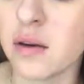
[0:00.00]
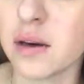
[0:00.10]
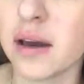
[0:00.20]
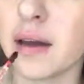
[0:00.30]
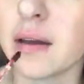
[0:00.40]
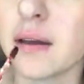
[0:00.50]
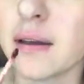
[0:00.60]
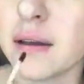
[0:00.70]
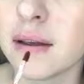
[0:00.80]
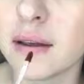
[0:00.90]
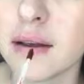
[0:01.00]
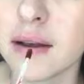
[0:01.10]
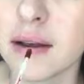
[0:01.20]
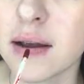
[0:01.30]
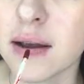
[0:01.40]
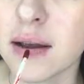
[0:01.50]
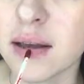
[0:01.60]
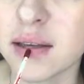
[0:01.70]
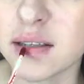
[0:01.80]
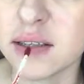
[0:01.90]
Okay,
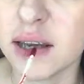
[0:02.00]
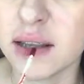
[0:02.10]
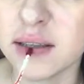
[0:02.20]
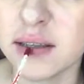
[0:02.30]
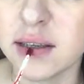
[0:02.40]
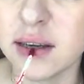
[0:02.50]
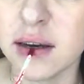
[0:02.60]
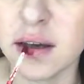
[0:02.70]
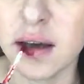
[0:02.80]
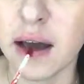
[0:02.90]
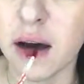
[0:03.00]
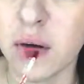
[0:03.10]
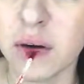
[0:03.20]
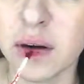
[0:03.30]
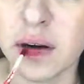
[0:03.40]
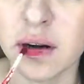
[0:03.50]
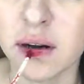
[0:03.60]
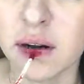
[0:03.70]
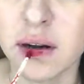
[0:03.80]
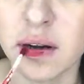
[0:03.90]
it stains the outer
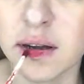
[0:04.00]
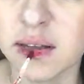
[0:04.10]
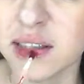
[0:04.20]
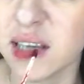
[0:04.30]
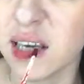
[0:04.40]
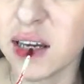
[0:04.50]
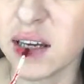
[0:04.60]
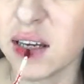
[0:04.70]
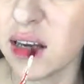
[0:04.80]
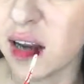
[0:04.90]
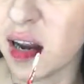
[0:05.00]
skin.